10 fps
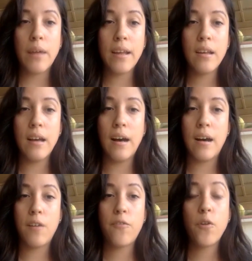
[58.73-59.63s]
right,
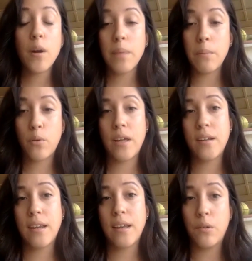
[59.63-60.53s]
for people that
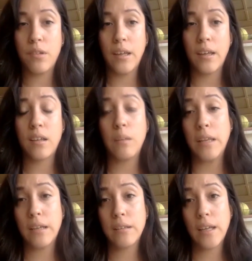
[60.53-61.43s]
need housing
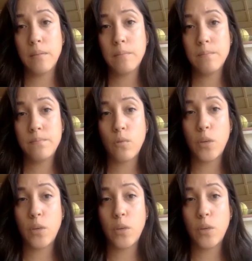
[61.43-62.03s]
immediately. Maria